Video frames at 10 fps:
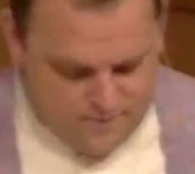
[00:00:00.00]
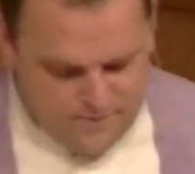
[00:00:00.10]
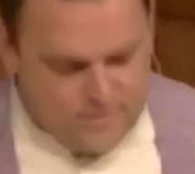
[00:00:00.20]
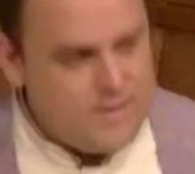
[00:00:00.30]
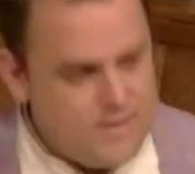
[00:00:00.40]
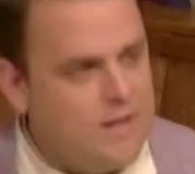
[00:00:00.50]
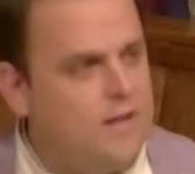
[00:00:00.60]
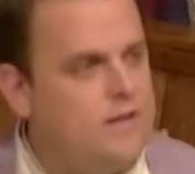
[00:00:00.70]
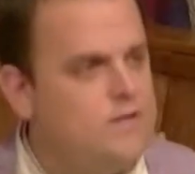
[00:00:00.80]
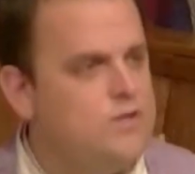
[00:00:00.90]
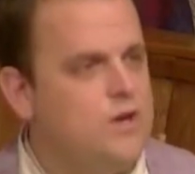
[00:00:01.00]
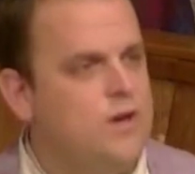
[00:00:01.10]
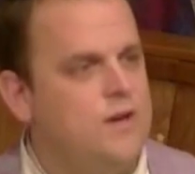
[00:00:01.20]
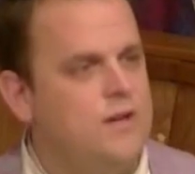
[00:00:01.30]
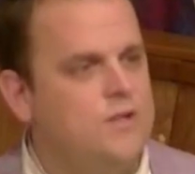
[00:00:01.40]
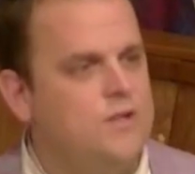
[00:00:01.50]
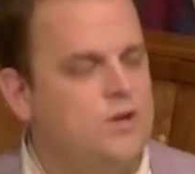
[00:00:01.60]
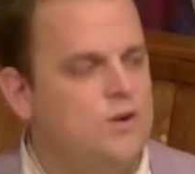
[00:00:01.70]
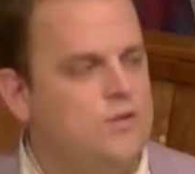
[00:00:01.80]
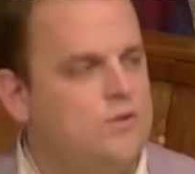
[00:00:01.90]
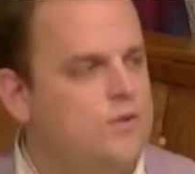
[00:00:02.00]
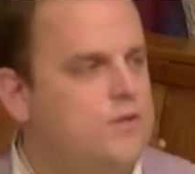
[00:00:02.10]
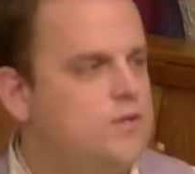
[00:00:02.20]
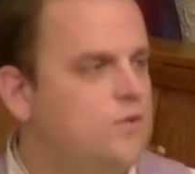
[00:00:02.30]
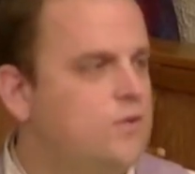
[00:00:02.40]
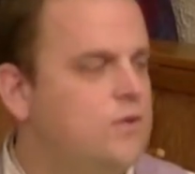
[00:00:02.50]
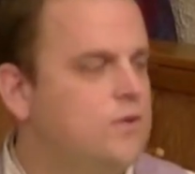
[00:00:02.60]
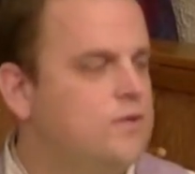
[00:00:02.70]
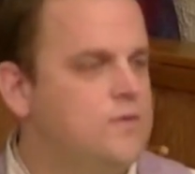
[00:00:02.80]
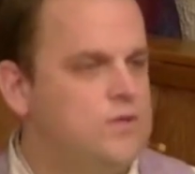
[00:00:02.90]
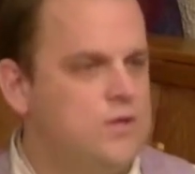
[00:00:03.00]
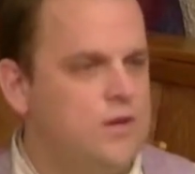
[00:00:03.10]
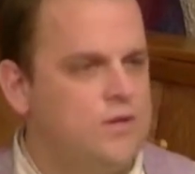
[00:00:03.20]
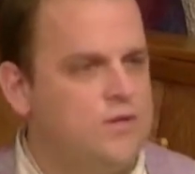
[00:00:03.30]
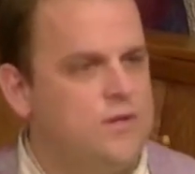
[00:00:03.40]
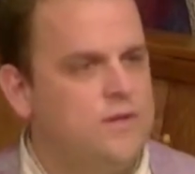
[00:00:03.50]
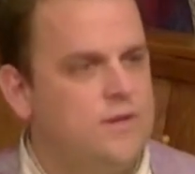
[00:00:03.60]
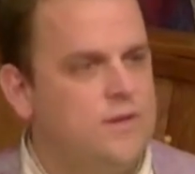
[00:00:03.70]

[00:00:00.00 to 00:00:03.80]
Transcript: And suddenly he stood and he turned toward the doors of the church and